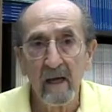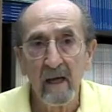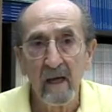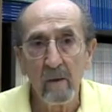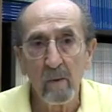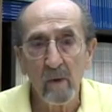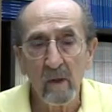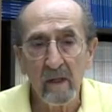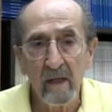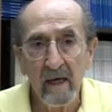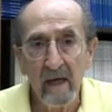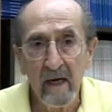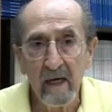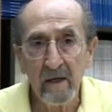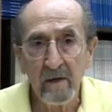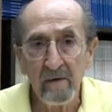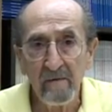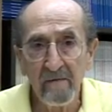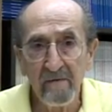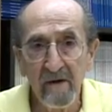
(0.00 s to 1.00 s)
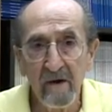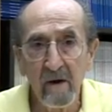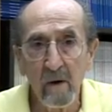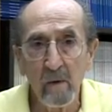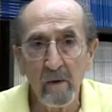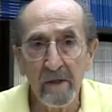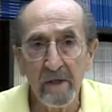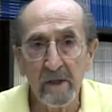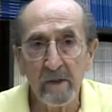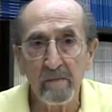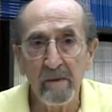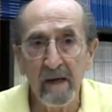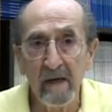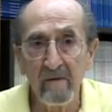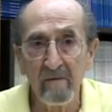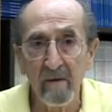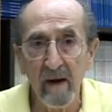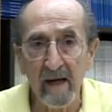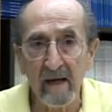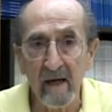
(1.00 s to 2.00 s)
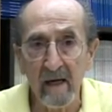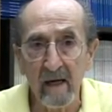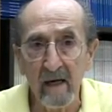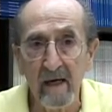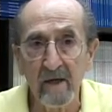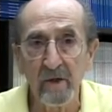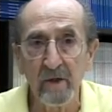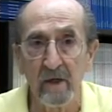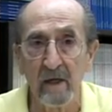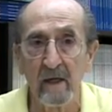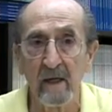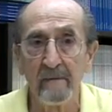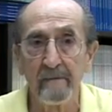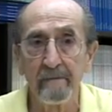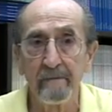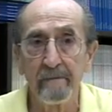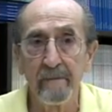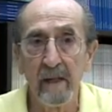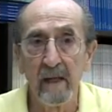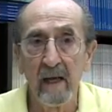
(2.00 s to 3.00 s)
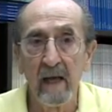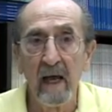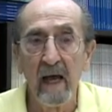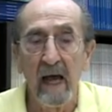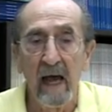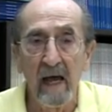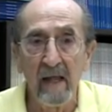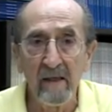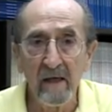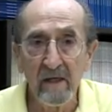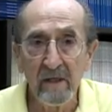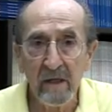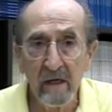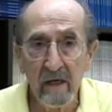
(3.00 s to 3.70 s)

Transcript: it will interfere with the speed of recognition. And this